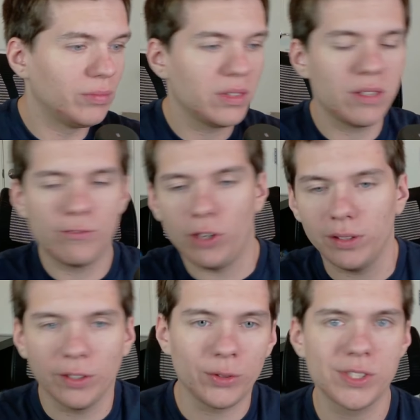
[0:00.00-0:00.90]
fun
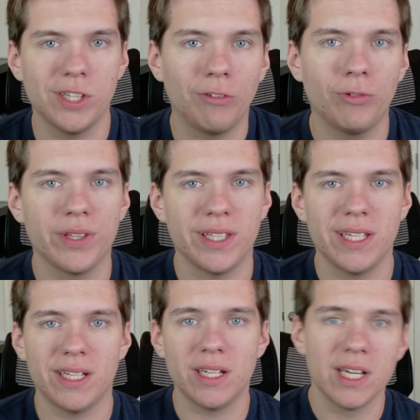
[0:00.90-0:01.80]
little stuff with
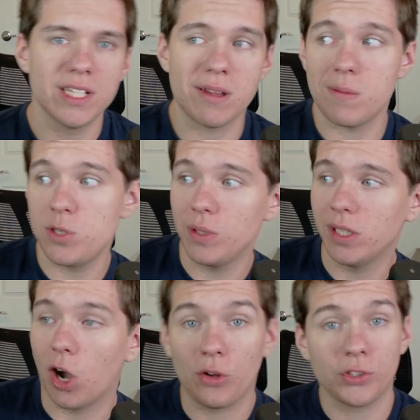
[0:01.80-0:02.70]
it, and sometimes doing
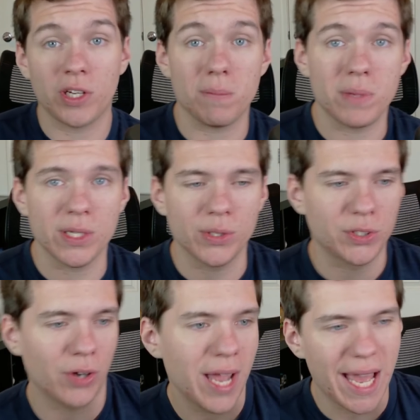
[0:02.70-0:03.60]
alternate builds
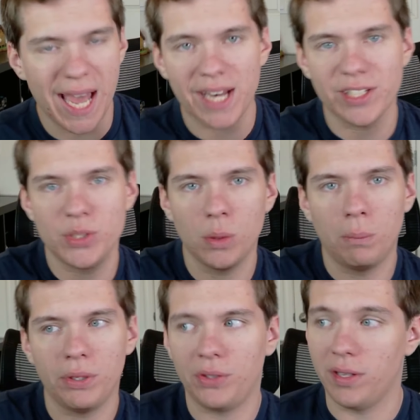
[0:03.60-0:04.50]
or adding to a
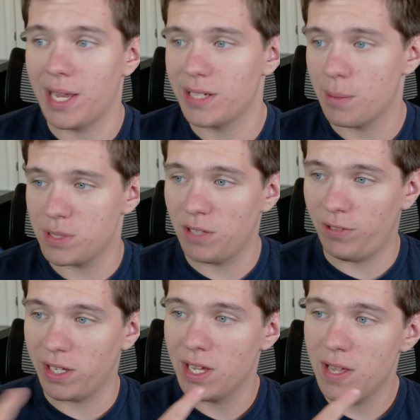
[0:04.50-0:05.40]
build and that type of stuff.
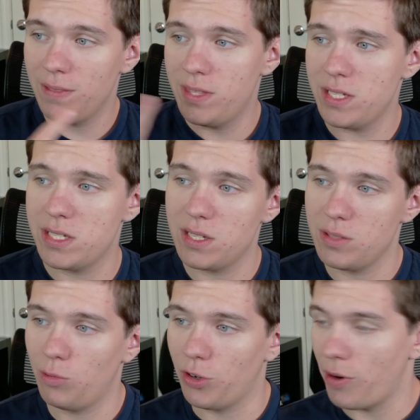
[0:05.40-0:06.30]
Like this
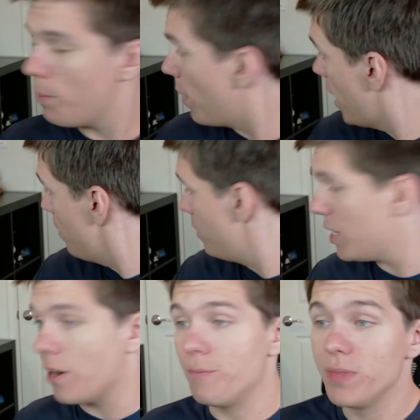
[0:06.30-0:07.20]
one right behind me
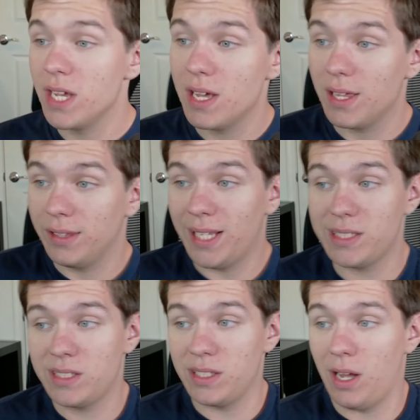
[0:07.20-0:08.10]
here,
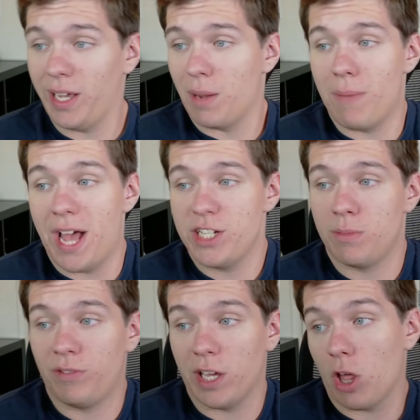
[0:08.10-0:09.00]
that's like a mashup
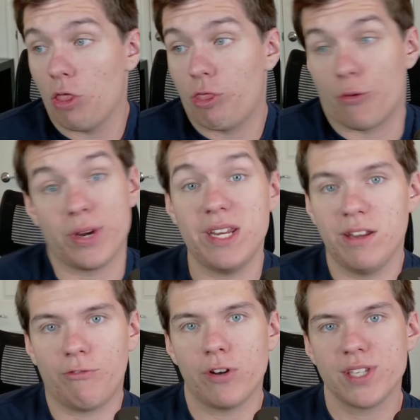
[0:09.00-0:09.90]
of like 3
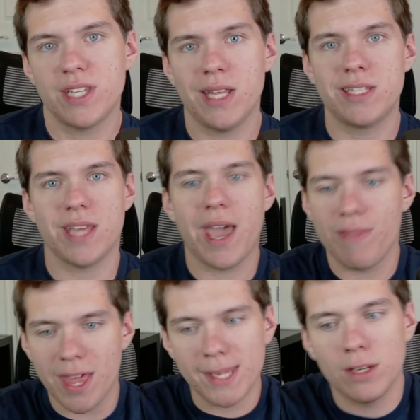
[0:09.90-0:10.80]
different sets and
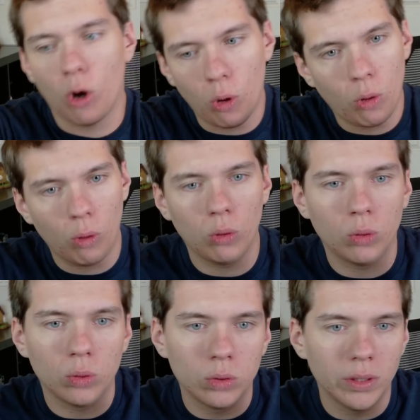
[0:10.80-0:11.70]
then a
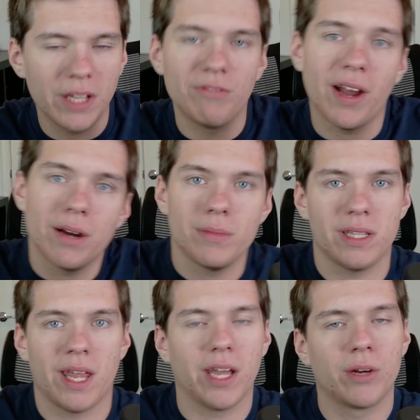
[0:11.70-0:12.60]
whole environment
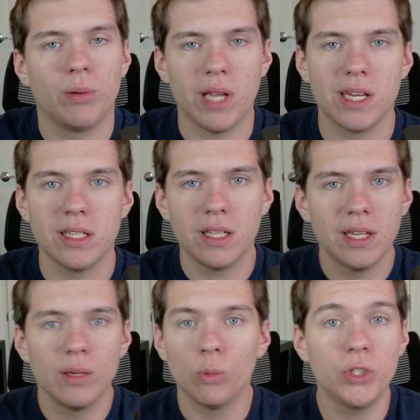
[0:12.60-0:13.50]
that I created,
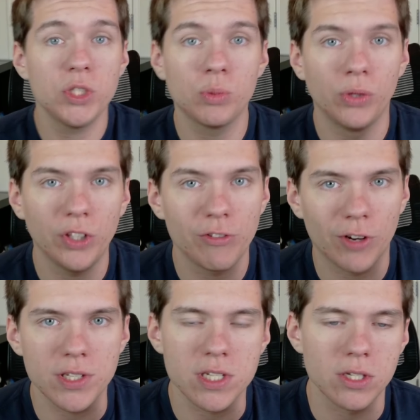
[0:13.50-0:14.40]
which is really
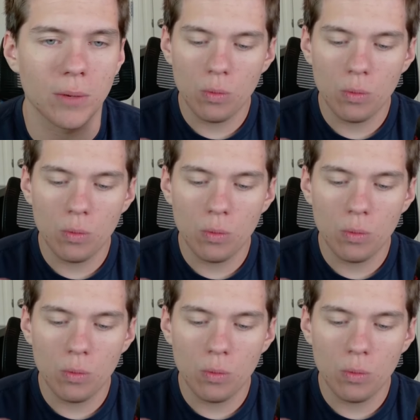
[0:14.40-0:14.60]
fun to do. The